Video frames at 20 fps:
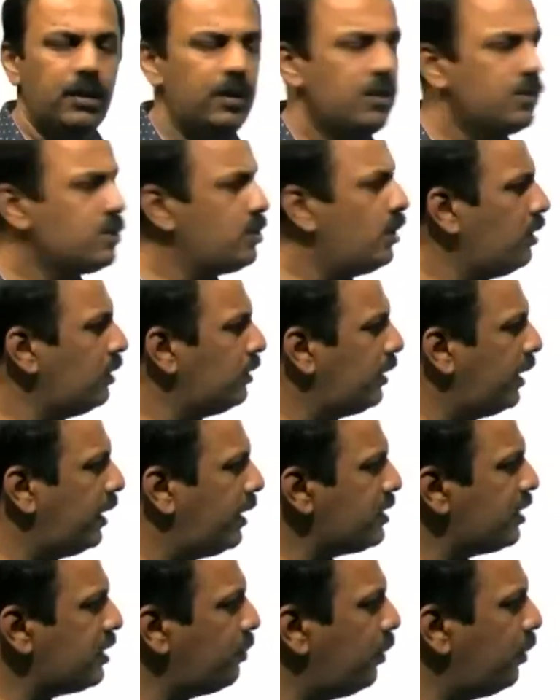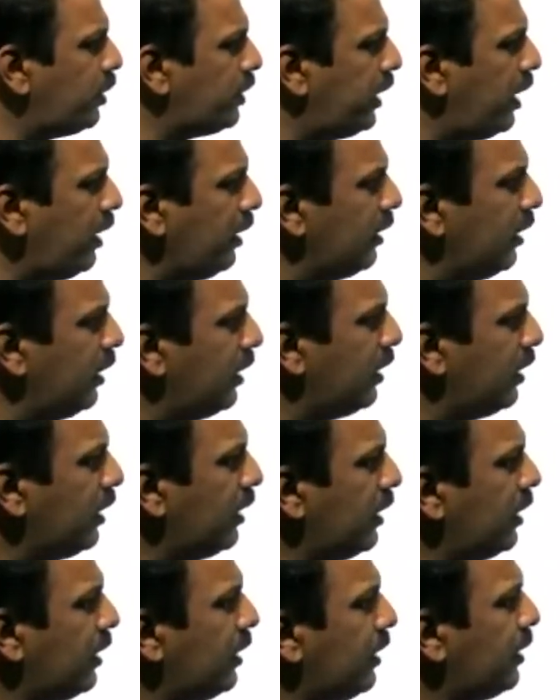So that's about
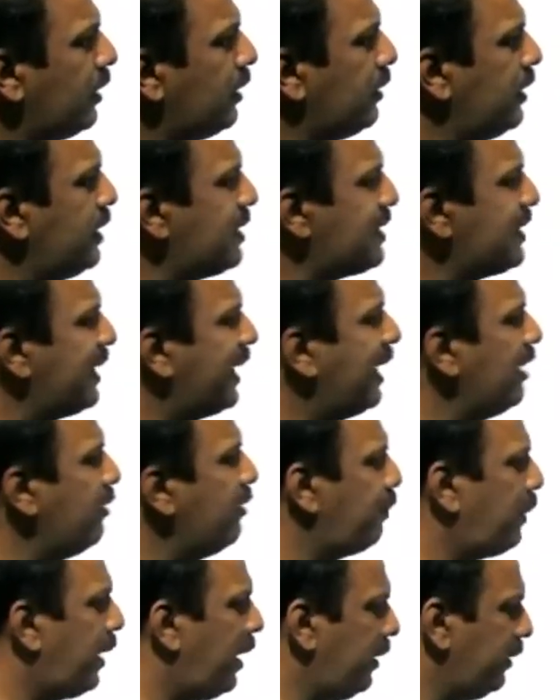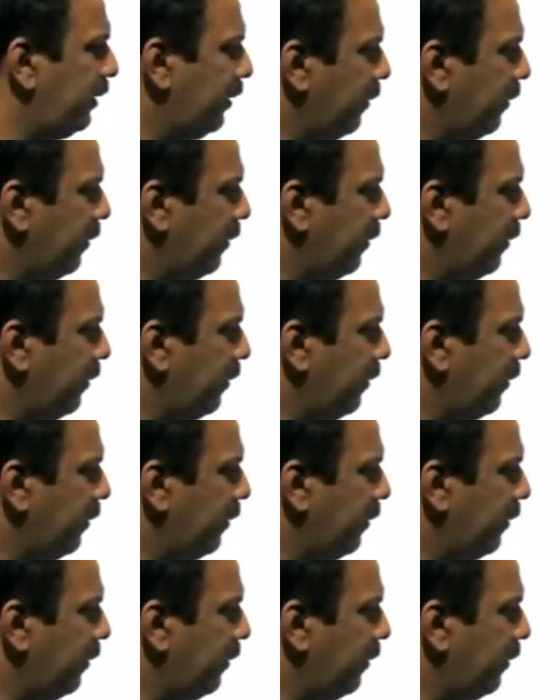the second part.